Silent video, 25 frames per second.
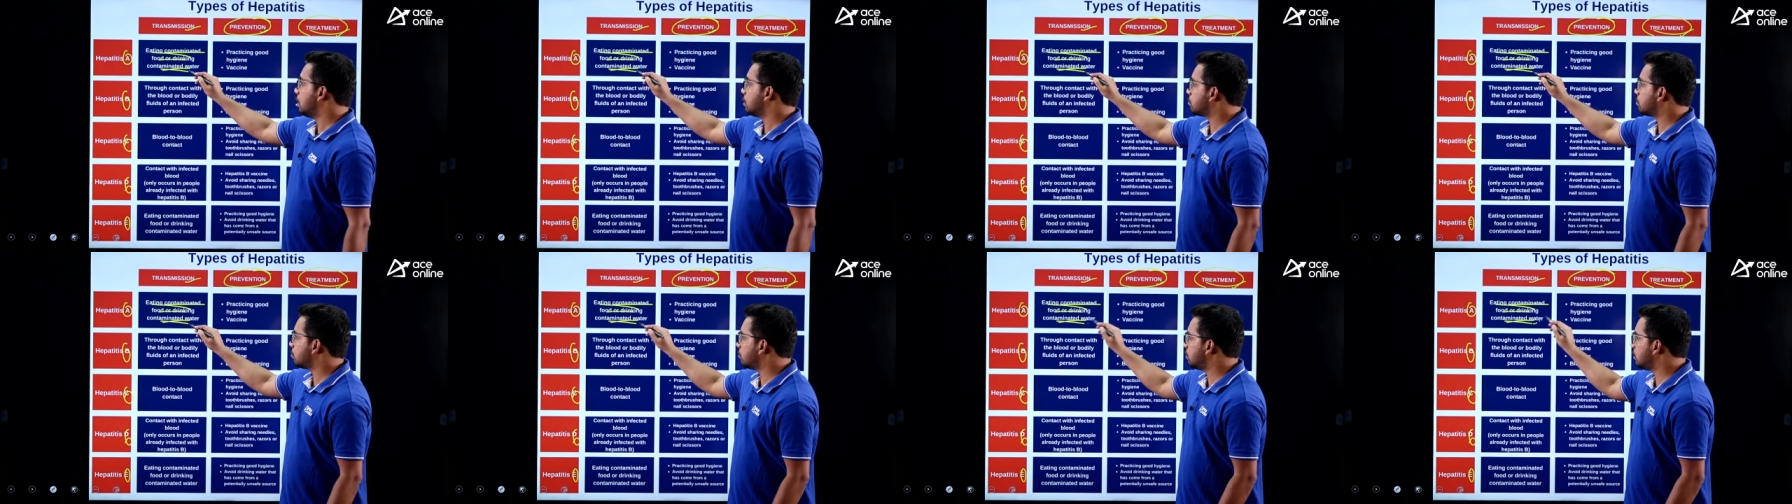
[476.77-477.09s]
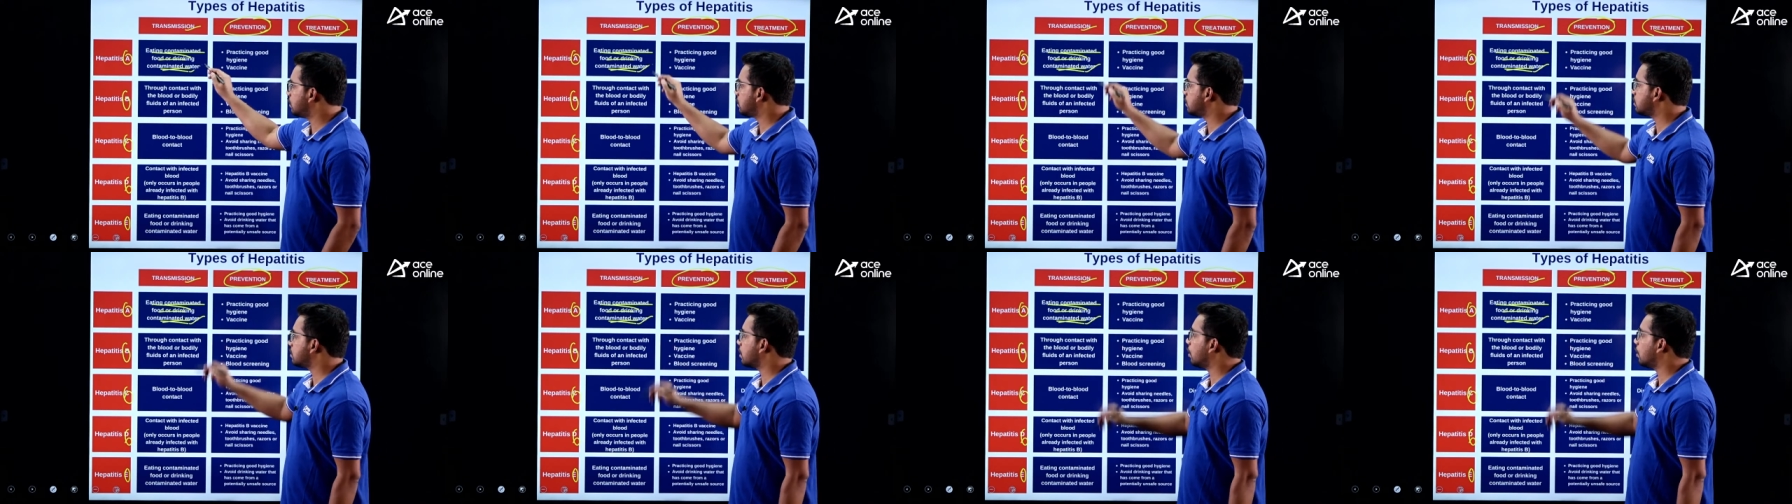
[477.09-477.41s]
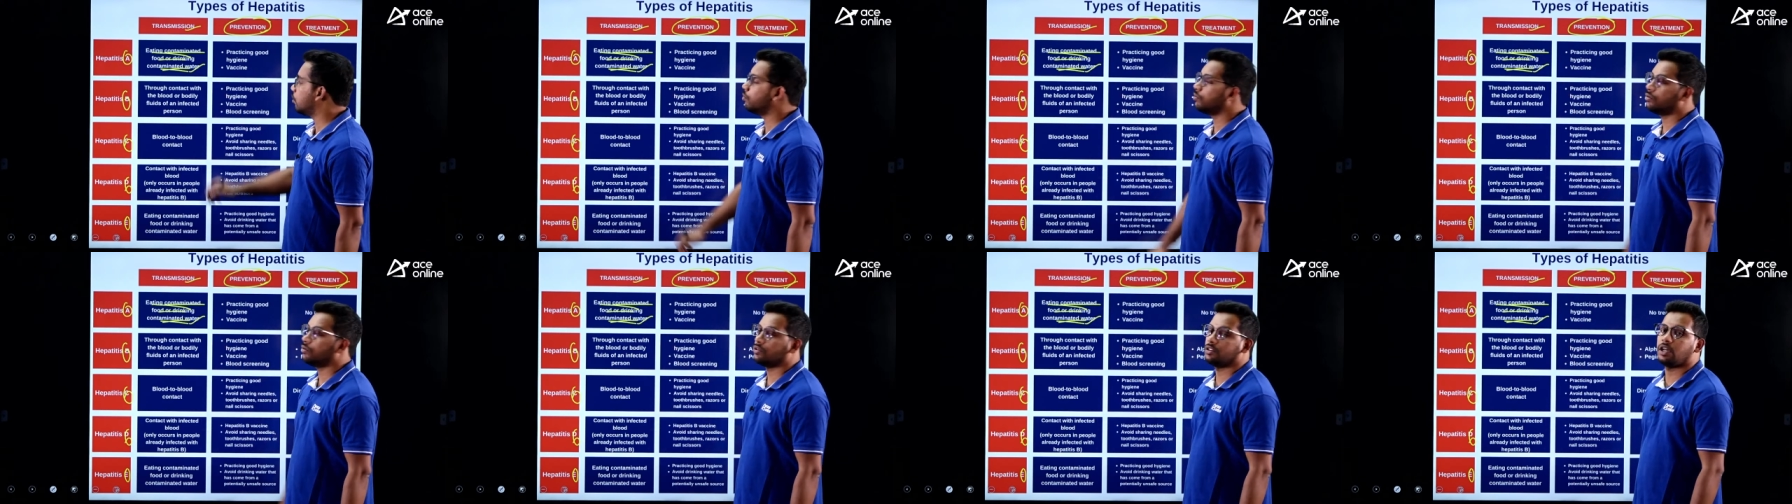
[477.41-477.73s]
So, this is how
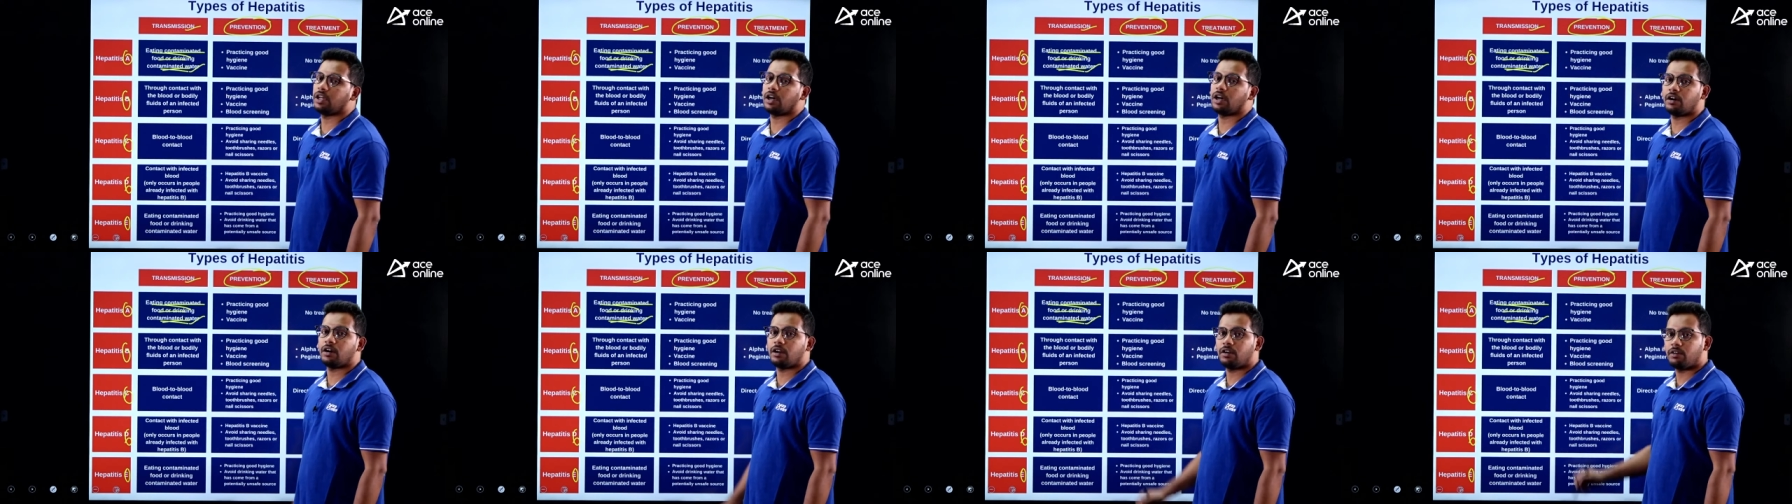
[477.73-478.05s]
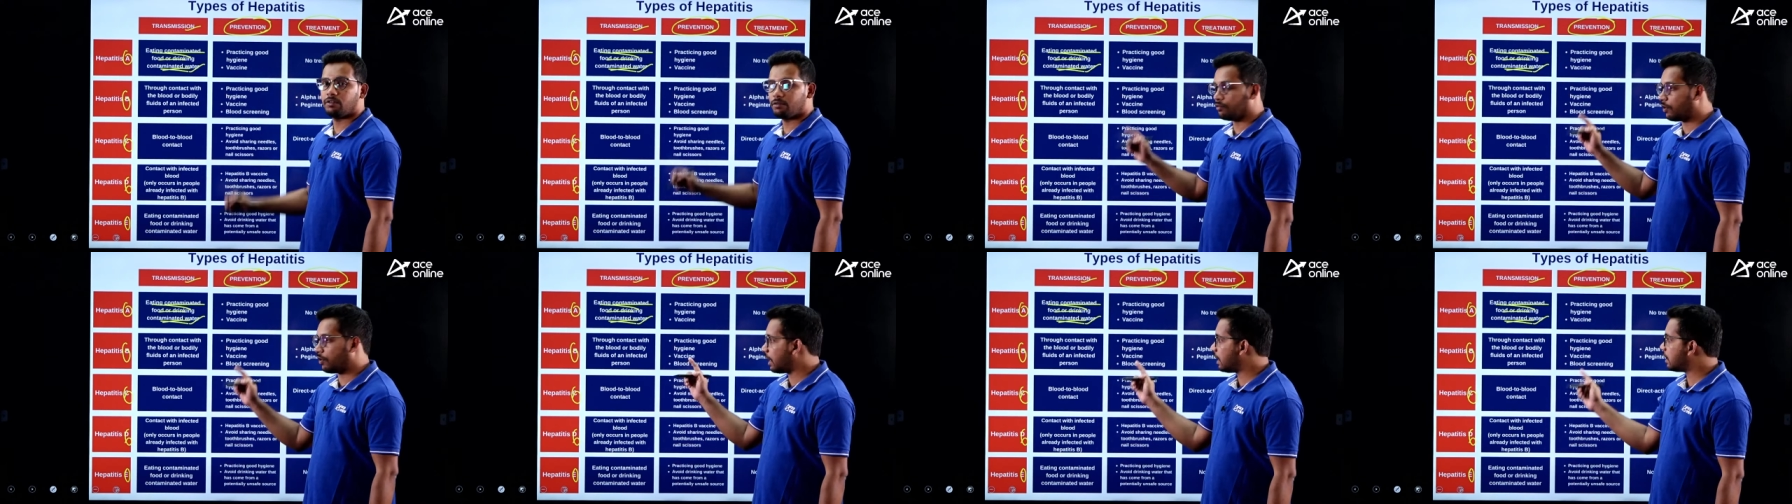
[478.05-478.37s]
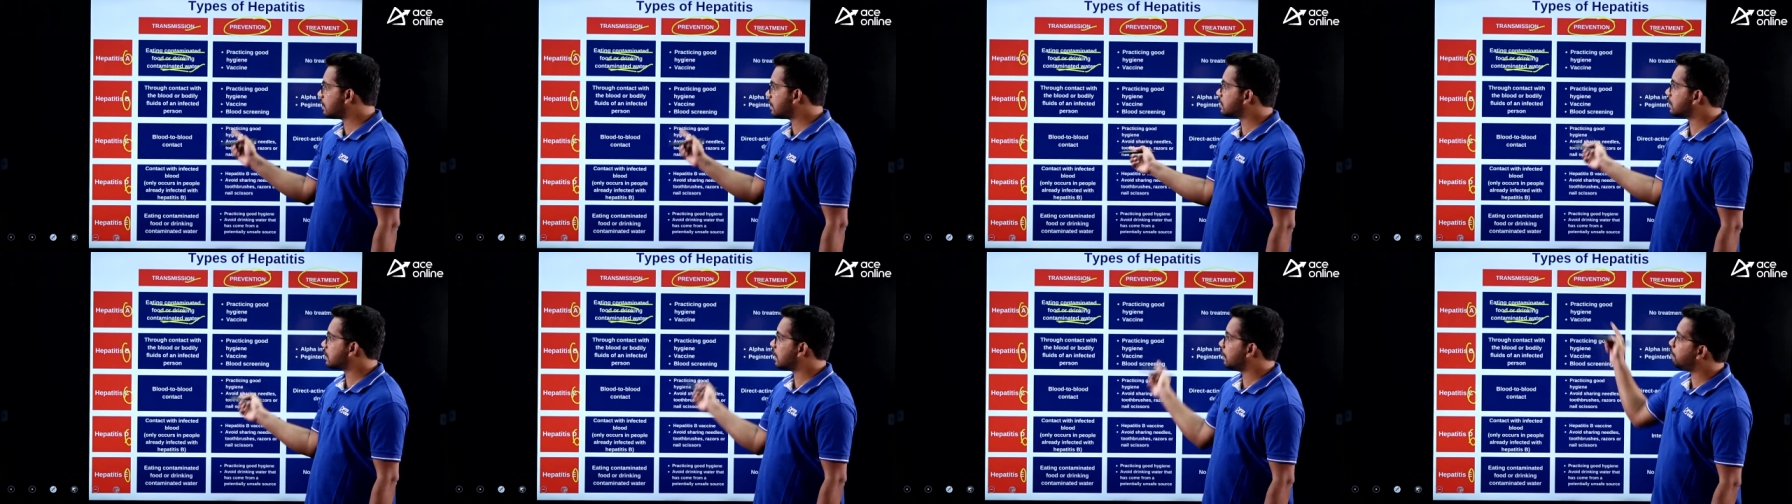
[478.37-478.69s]
the
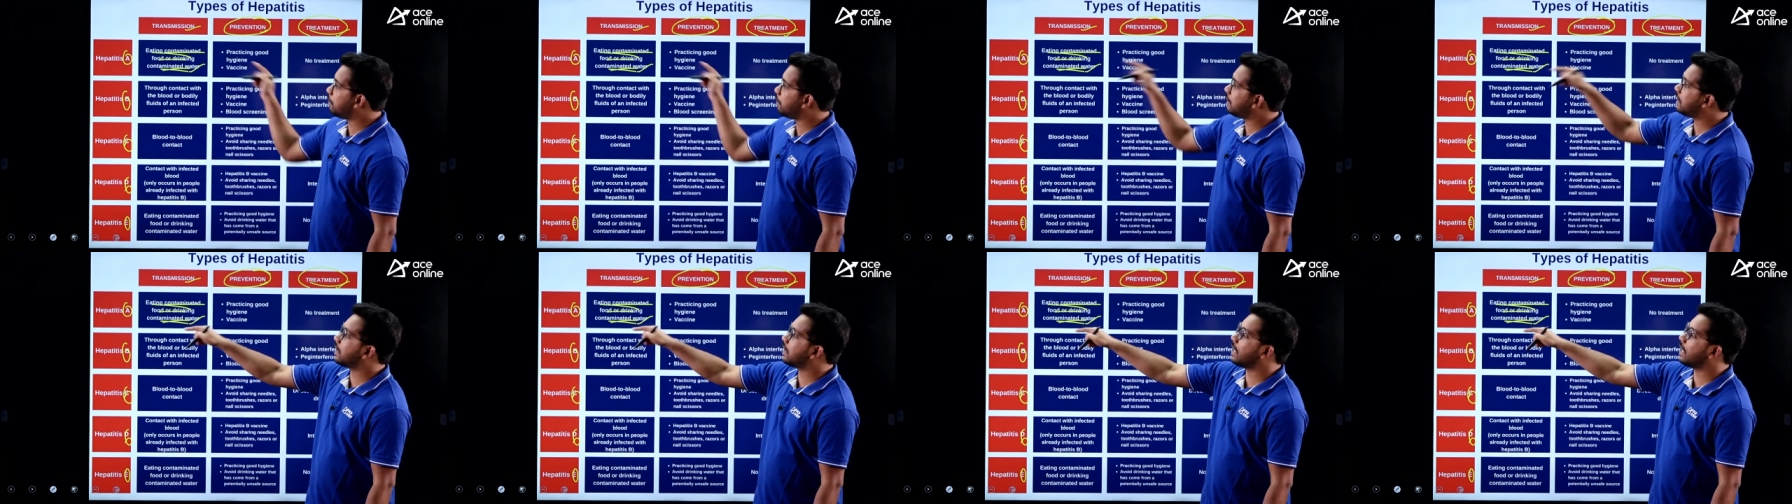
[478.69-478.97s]
virus can be